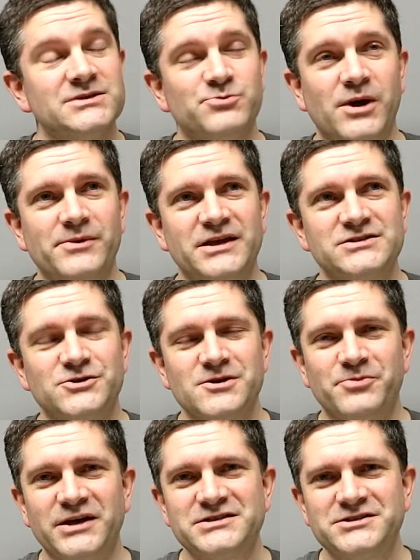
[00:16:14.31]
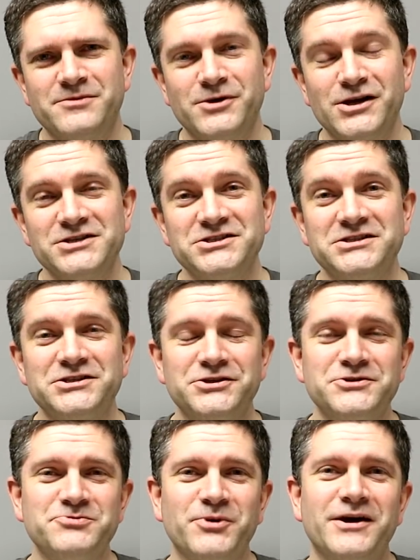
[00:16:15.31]
maybe that's not the best terminology to
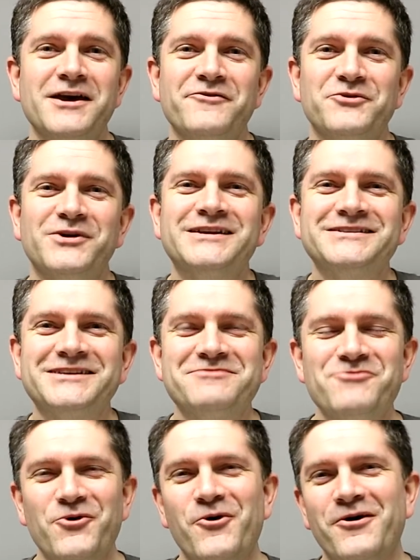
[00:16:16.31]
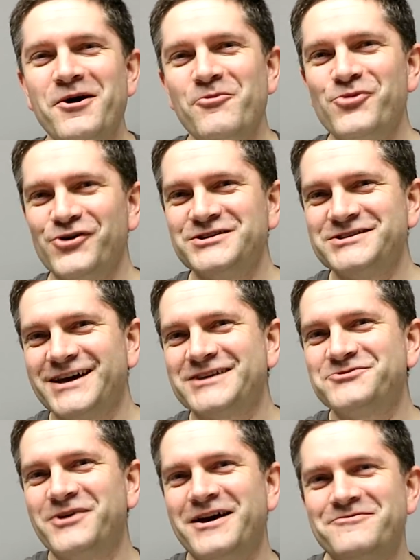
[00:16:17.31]
use, but if you want to see more
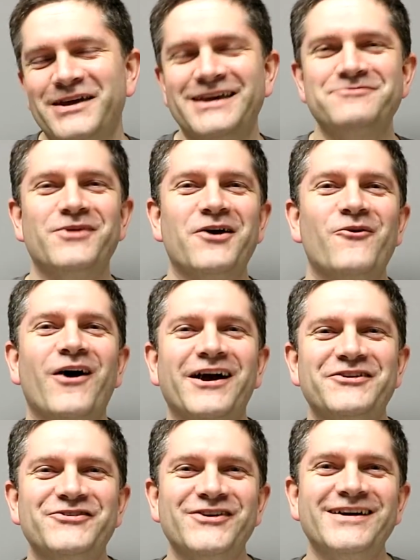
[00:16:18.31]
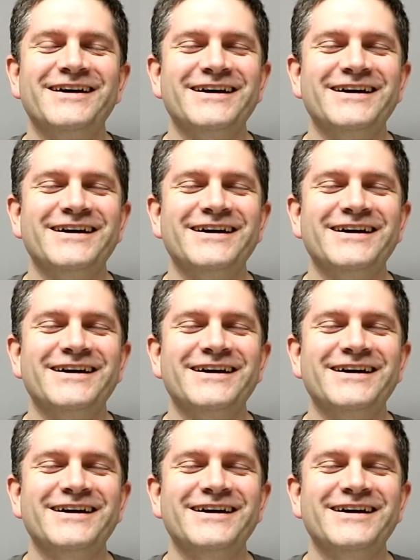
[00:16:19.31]
projects where me and my wife